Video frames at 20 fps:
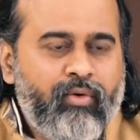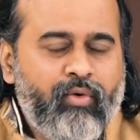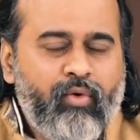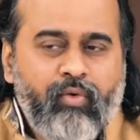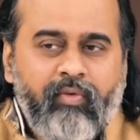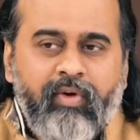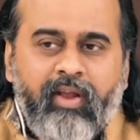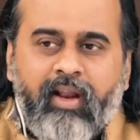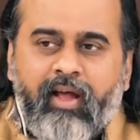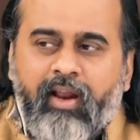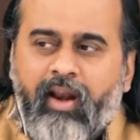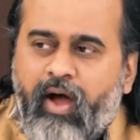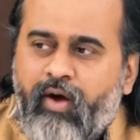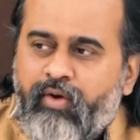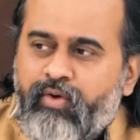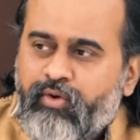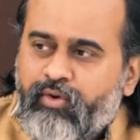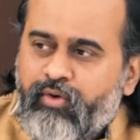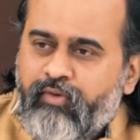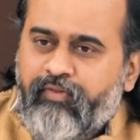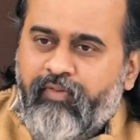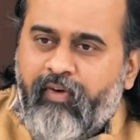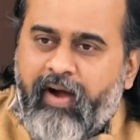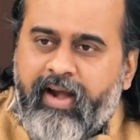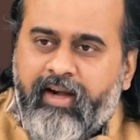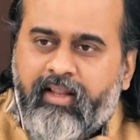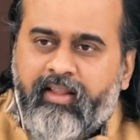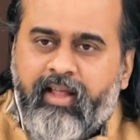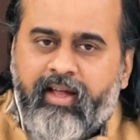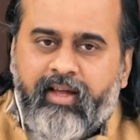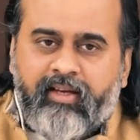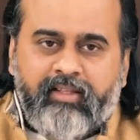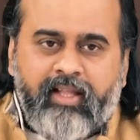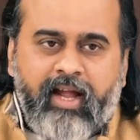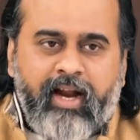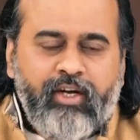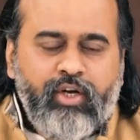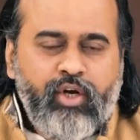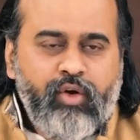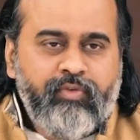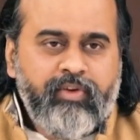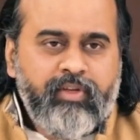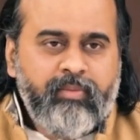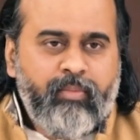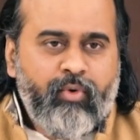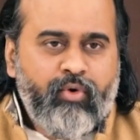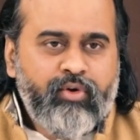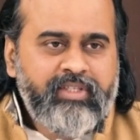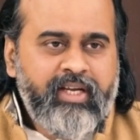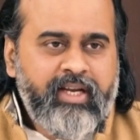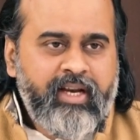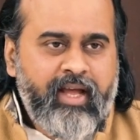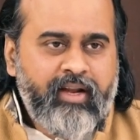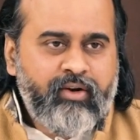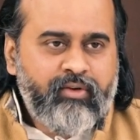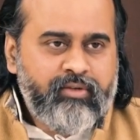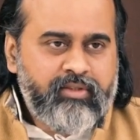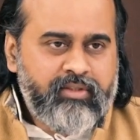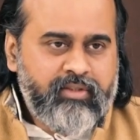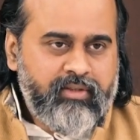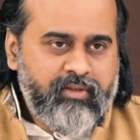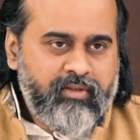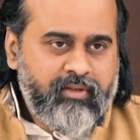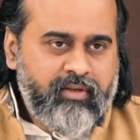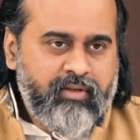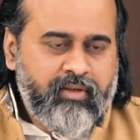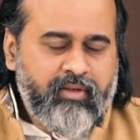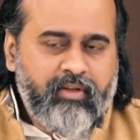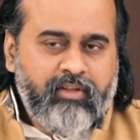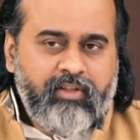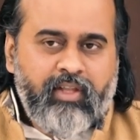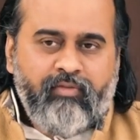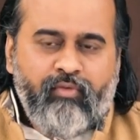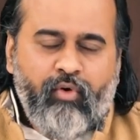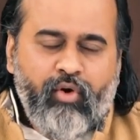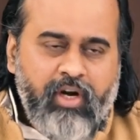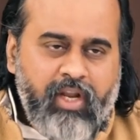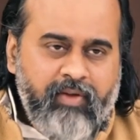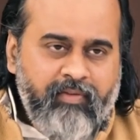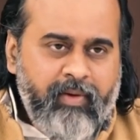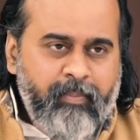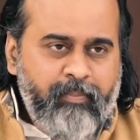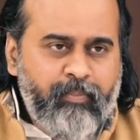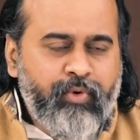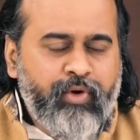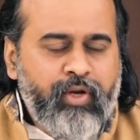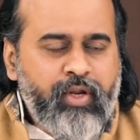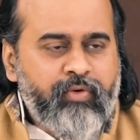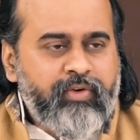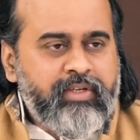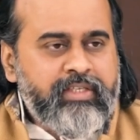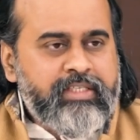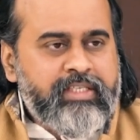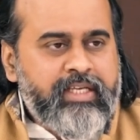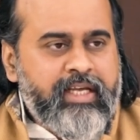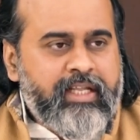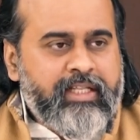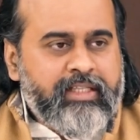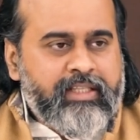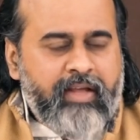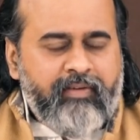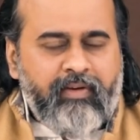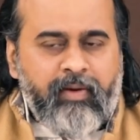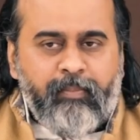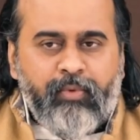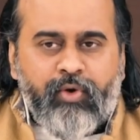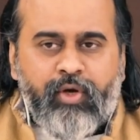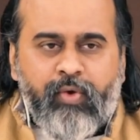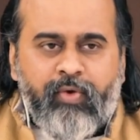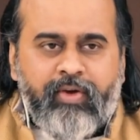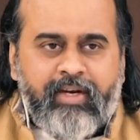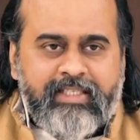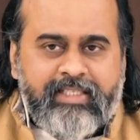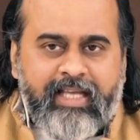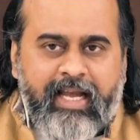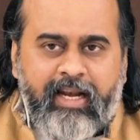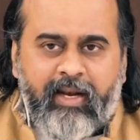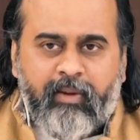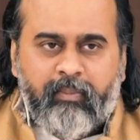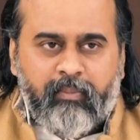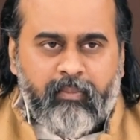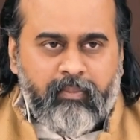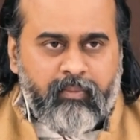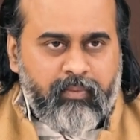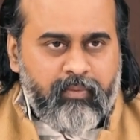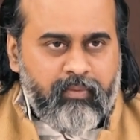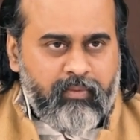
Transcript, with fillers: Who will allow you to fight there? That too with bows and arrows. They won't even put you in jail, they will put you in asylum.